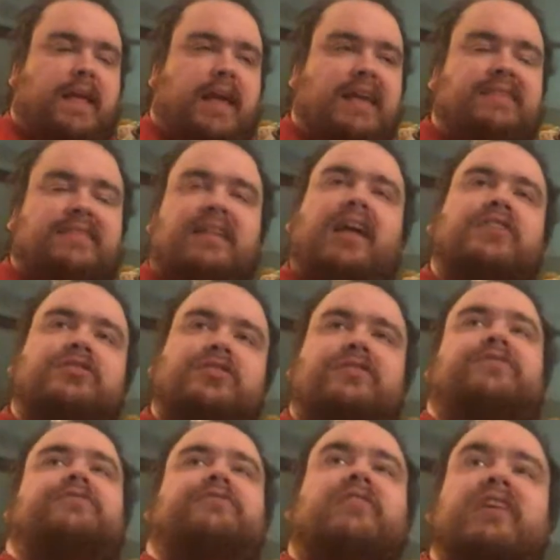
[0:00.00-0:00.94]
it's not
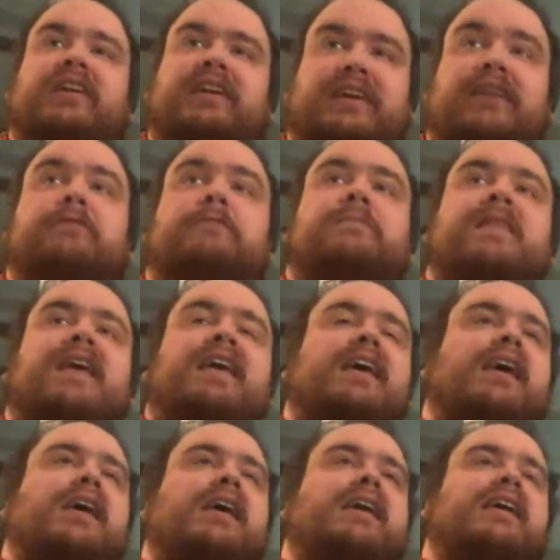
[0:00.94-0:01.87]
just funny,
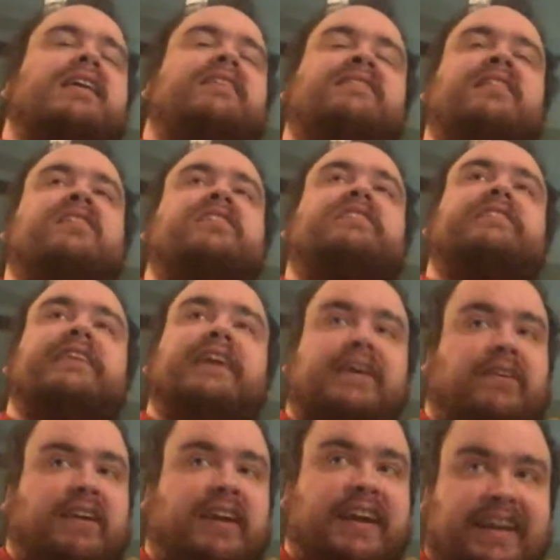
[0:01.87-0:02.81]
it's
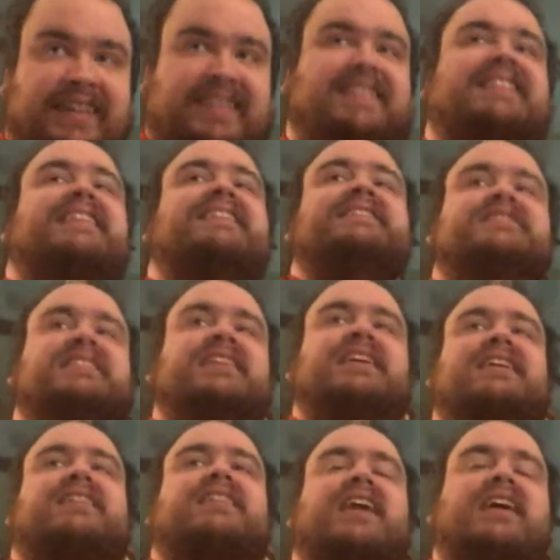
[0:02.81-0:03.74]
hilarious.
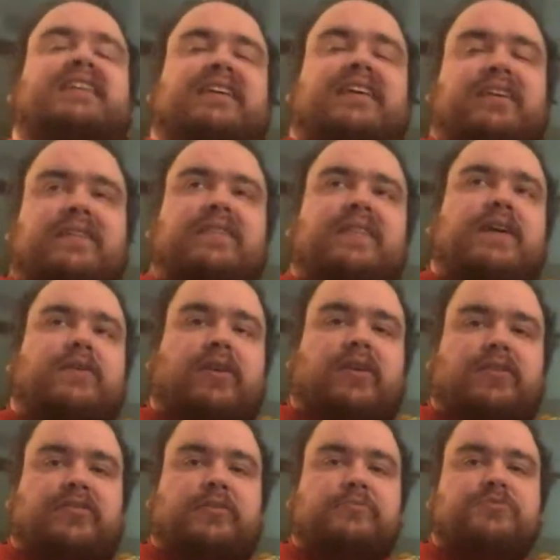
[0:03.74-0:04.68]
Like, there
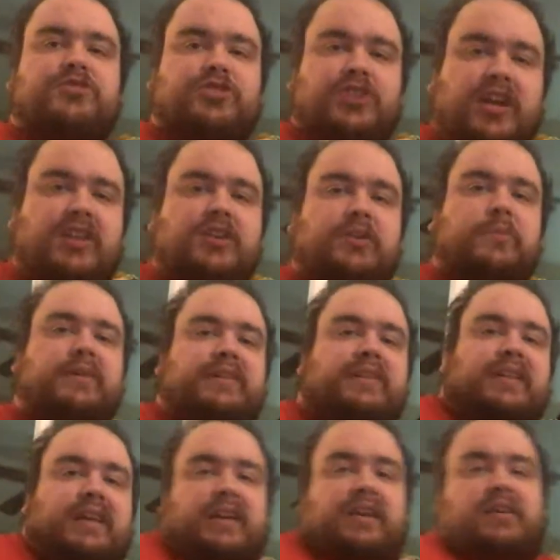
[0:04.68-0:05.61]
are some
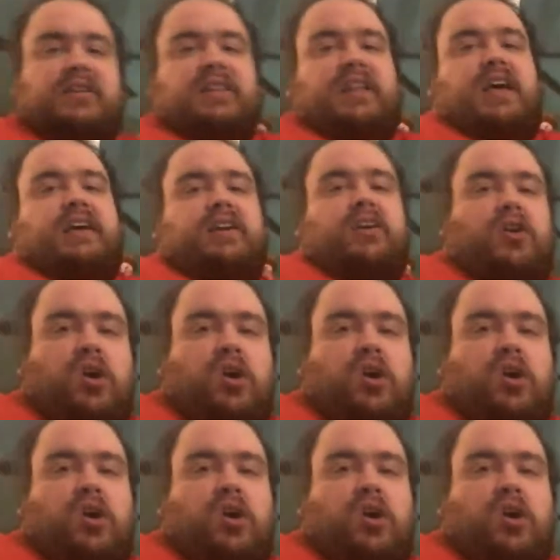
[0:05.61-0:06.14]
genuinely, like,